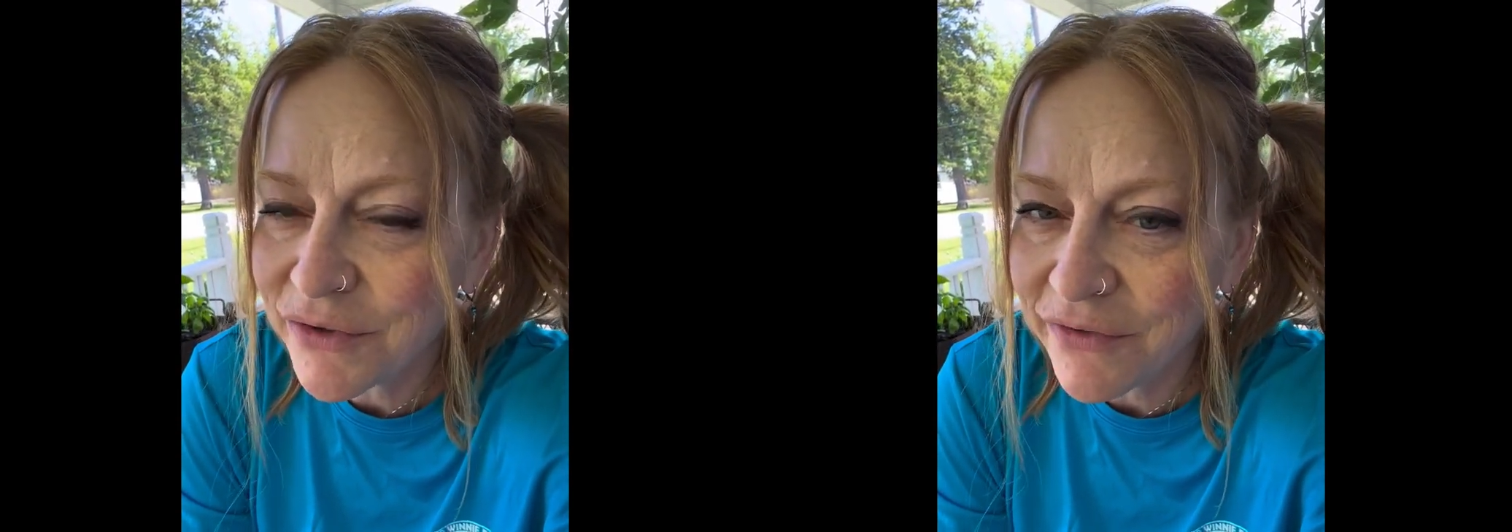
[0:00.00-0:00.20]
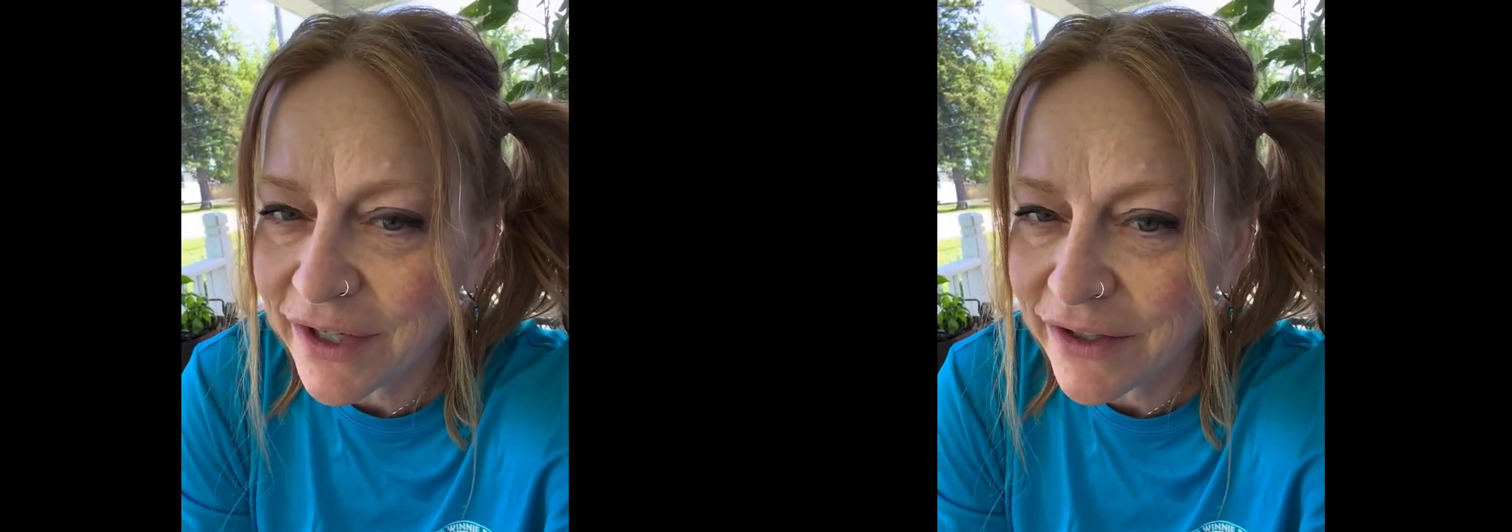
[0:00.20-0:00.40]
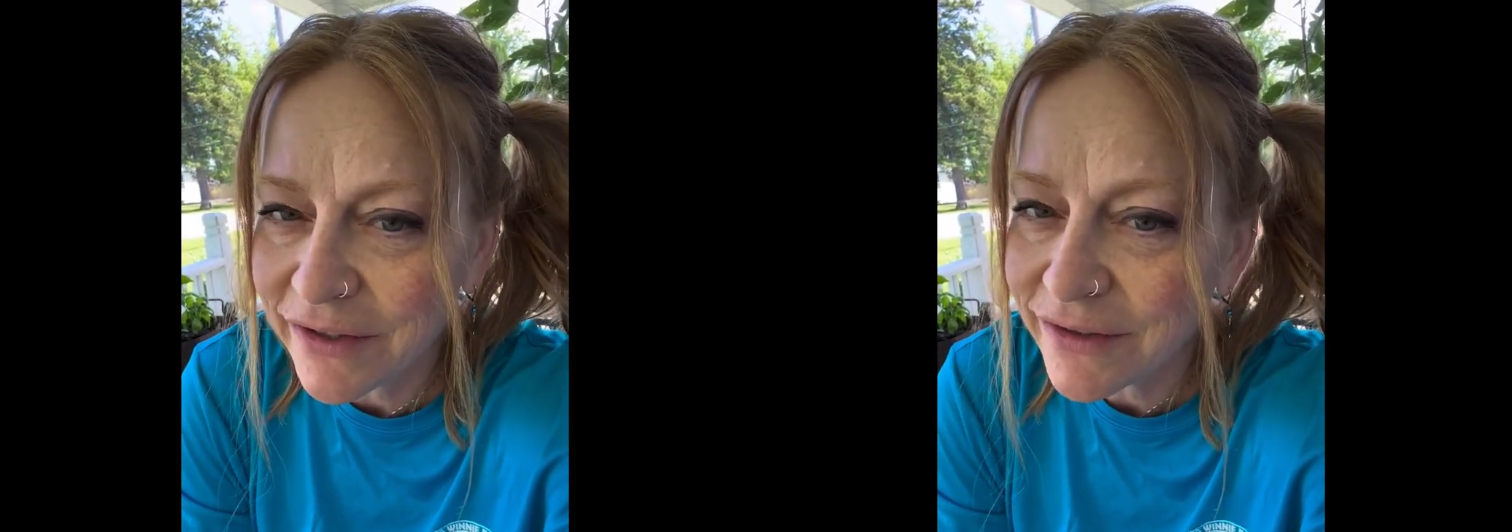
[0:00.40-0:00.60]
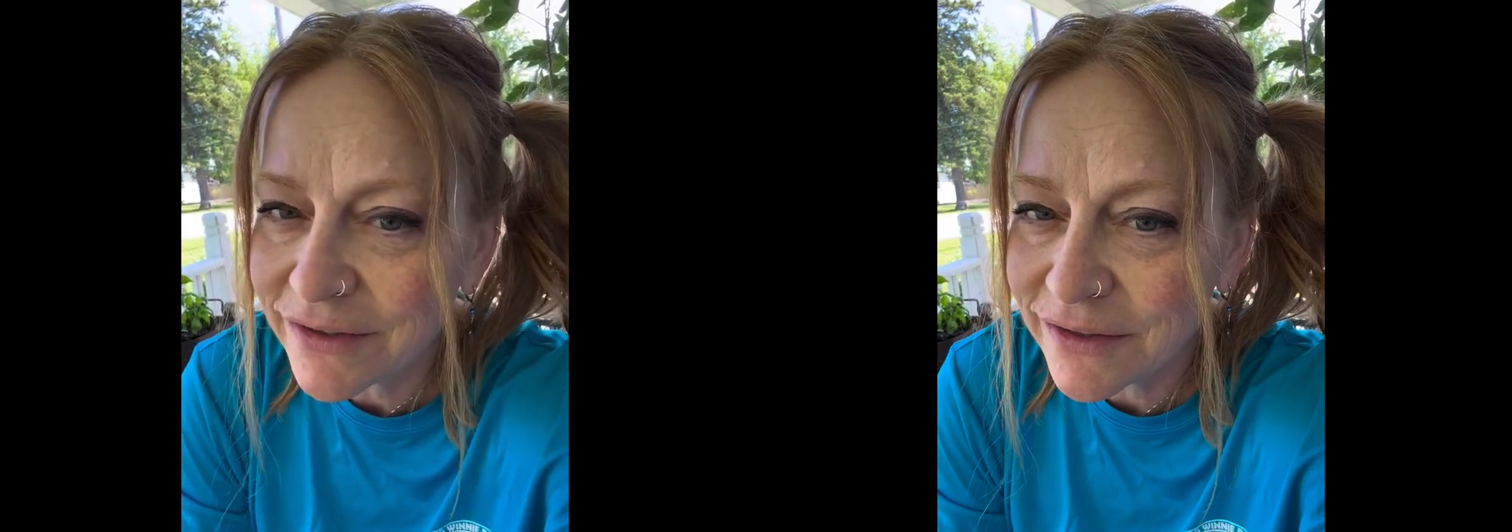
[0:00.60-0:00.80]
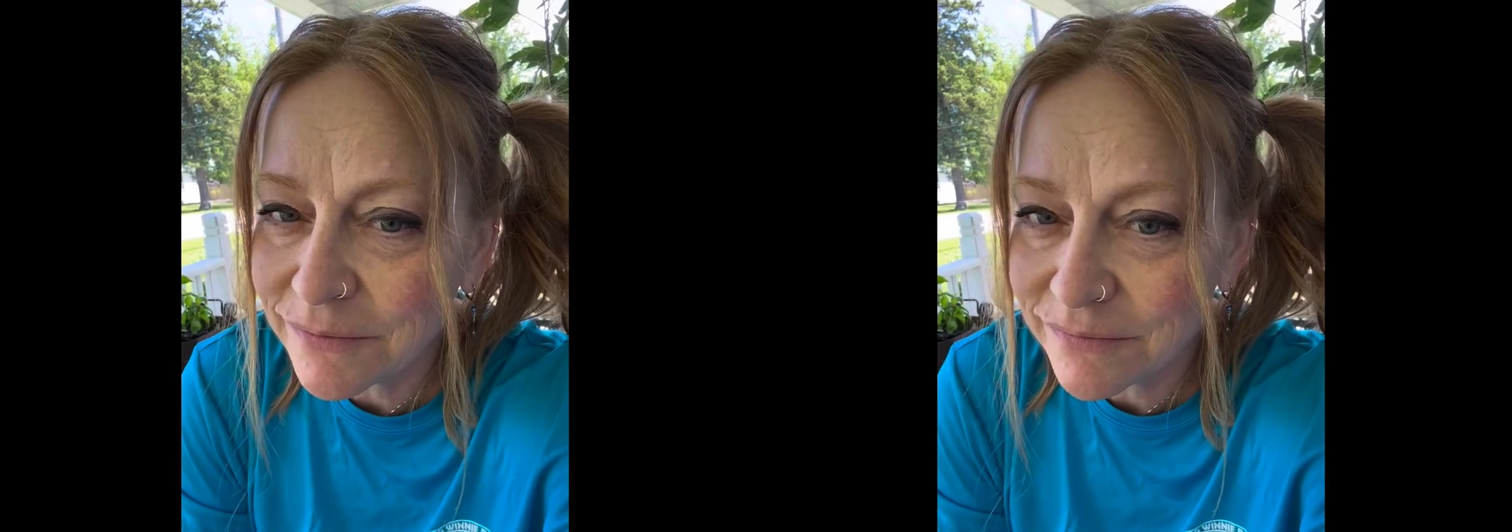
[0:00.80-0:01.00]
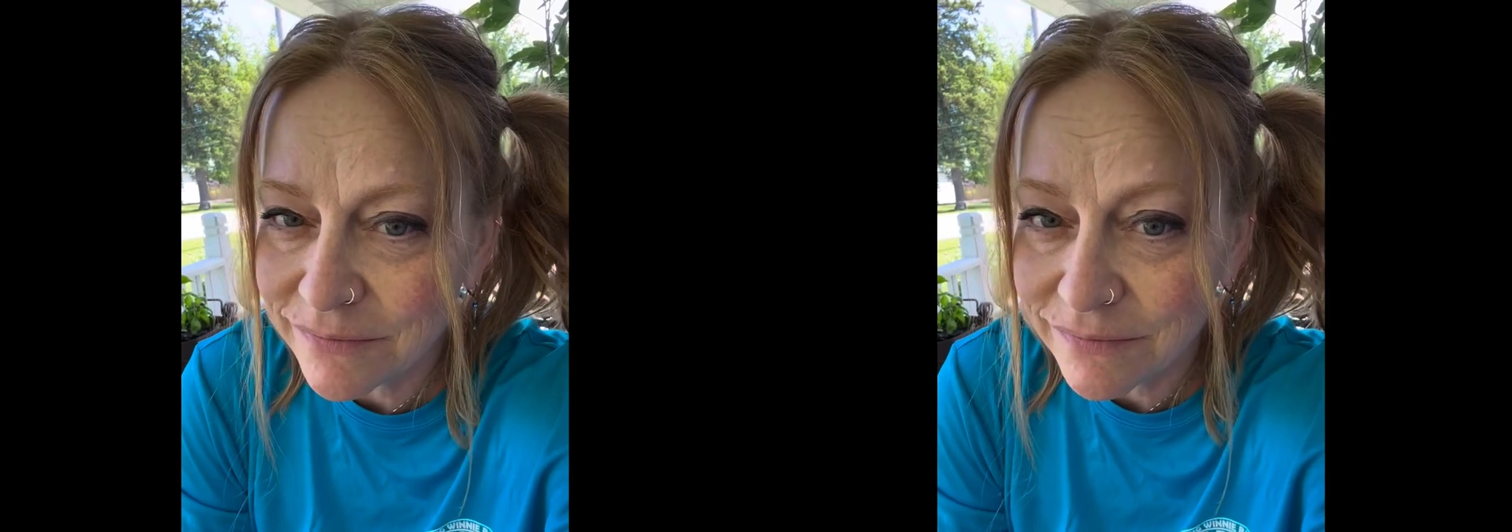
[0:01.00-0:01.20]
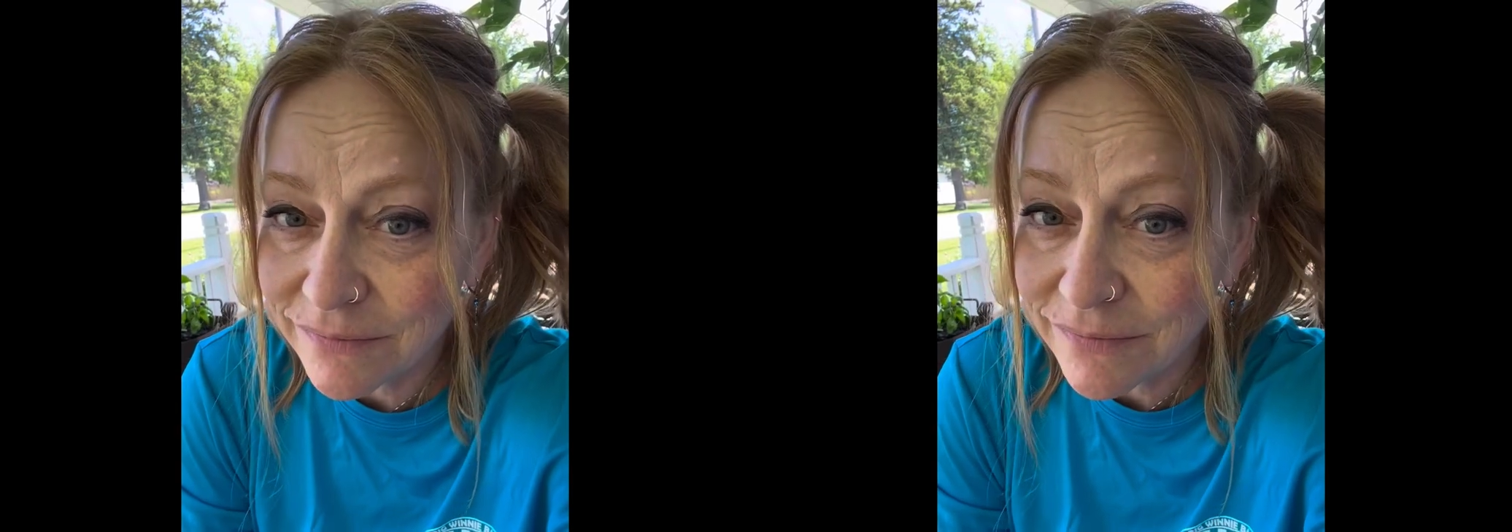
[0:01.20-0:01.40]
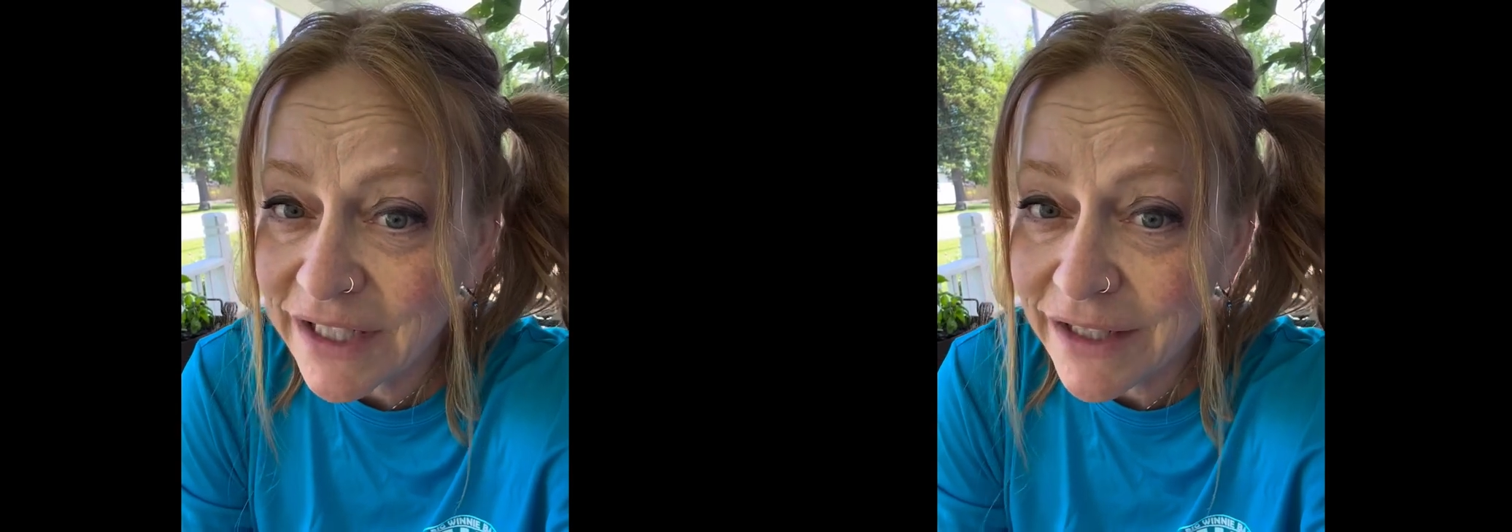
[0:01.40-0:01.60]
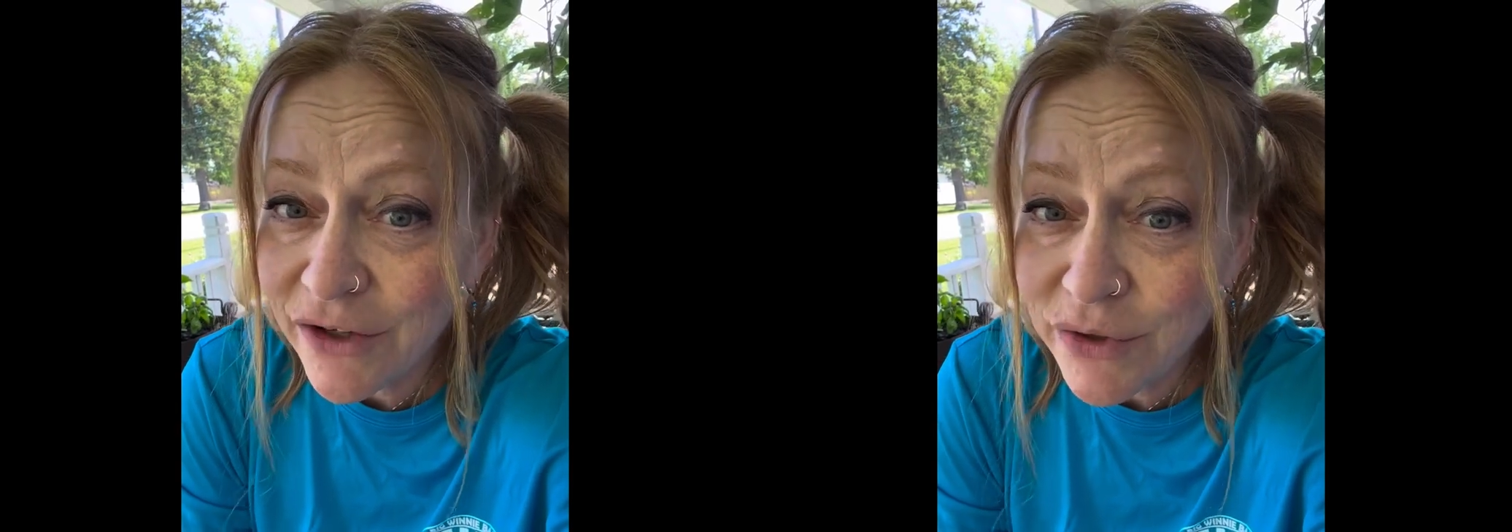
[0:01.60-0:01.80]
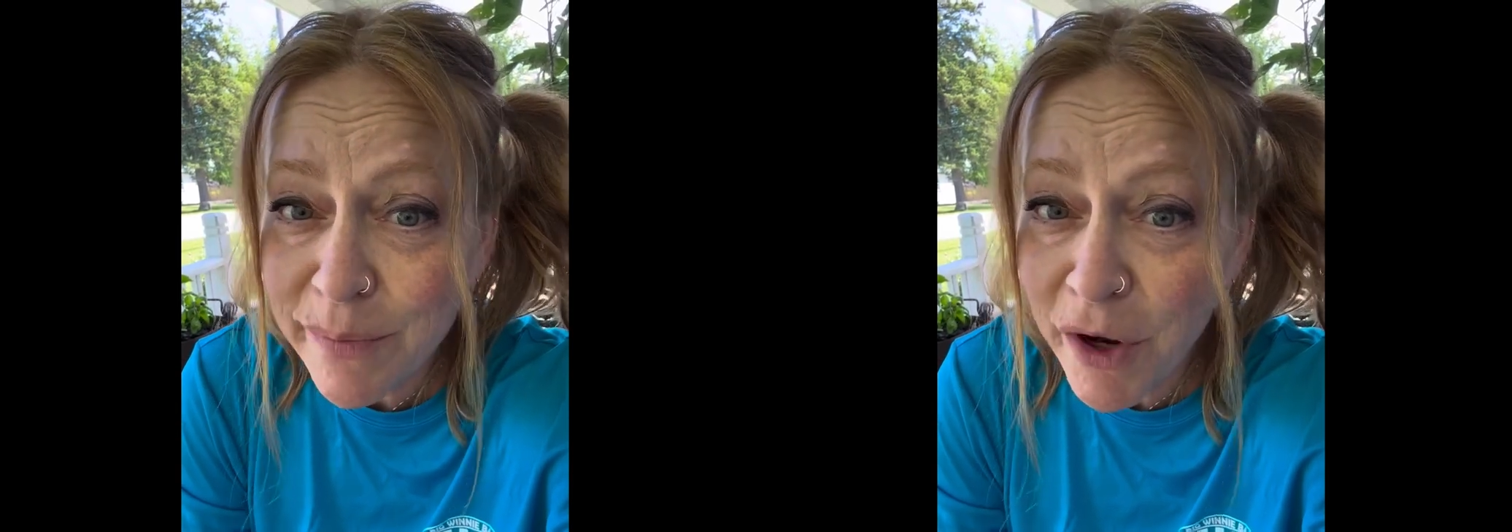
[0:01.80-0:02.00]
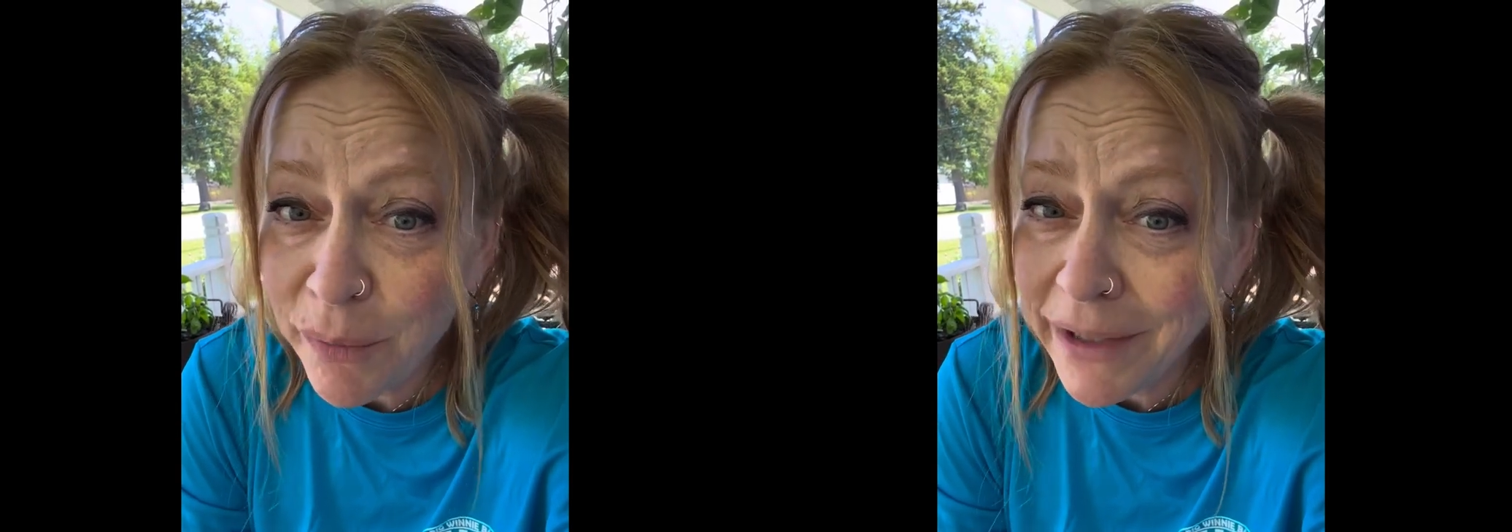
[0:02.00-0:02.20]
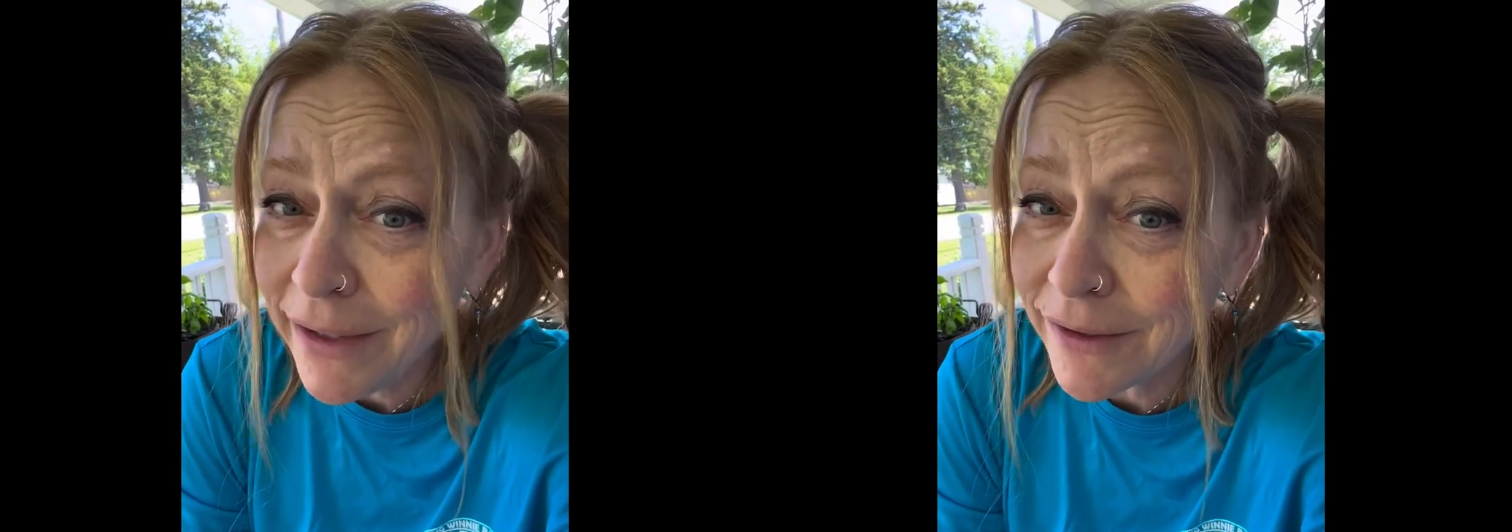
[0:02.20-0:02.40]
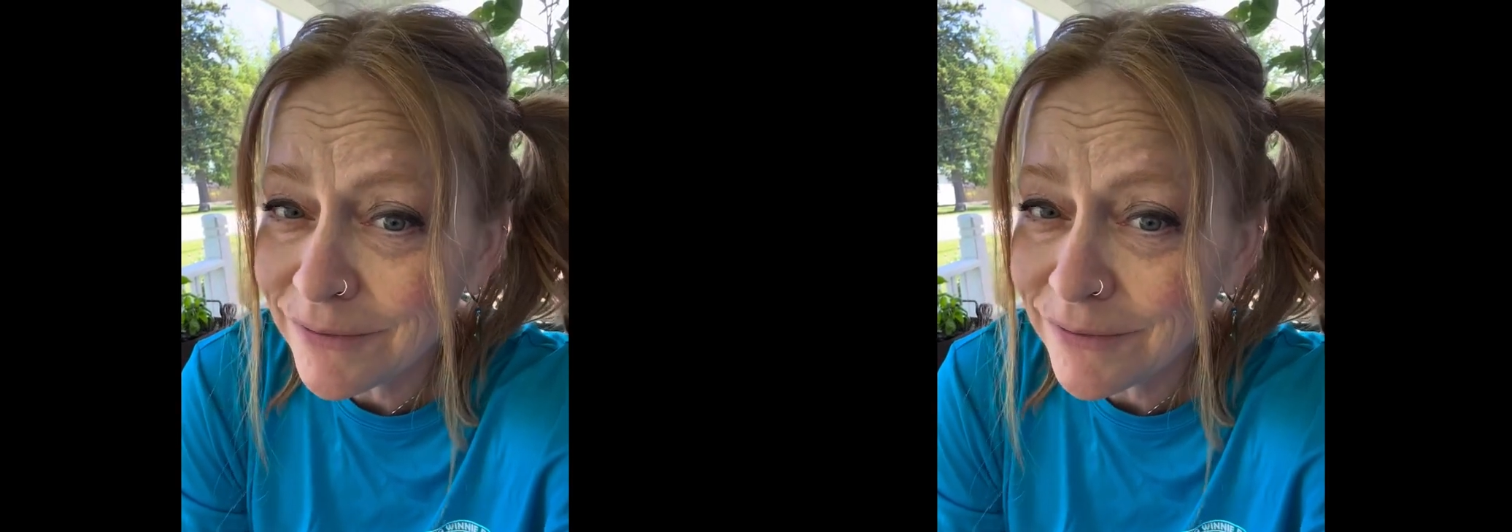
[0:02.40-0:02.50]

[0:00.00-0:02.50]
fire. He knows about me.